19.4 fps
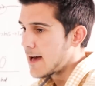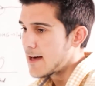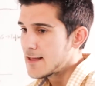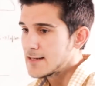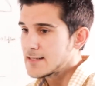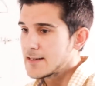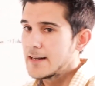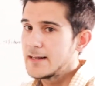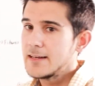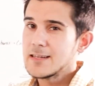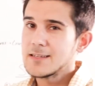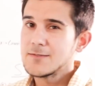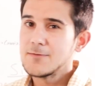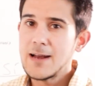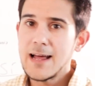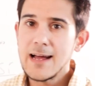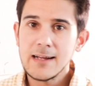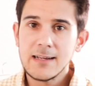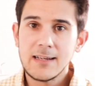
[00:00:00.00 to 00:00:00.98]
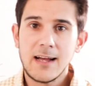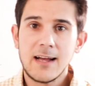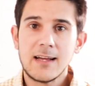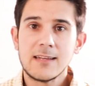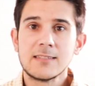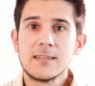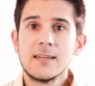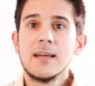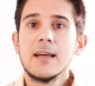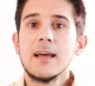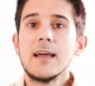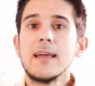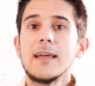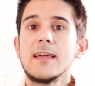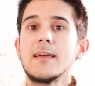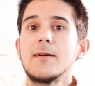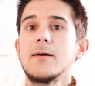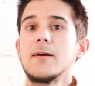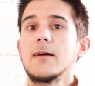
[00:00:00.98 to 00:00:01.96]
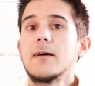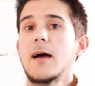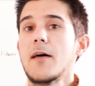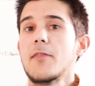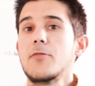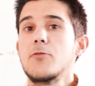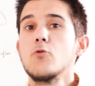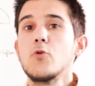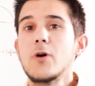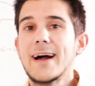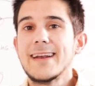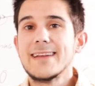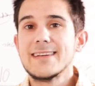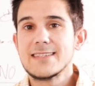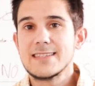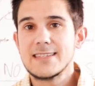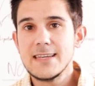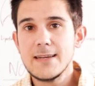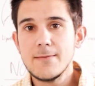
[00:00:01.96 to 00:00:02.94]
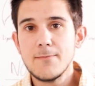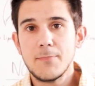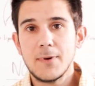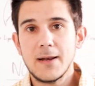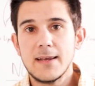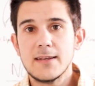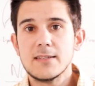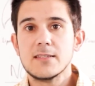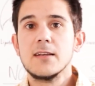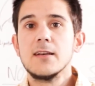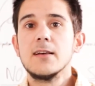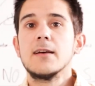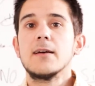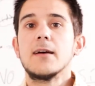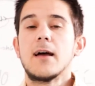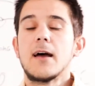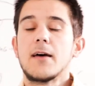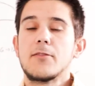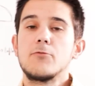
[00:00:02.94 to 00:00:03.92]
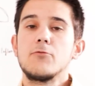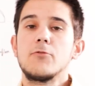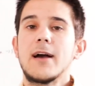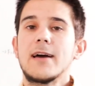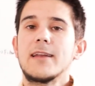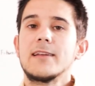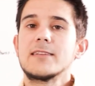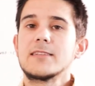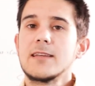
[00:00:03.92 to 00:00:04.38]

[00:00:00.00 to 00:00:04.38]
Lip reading: flours, white flours, simple sugars, sugars added to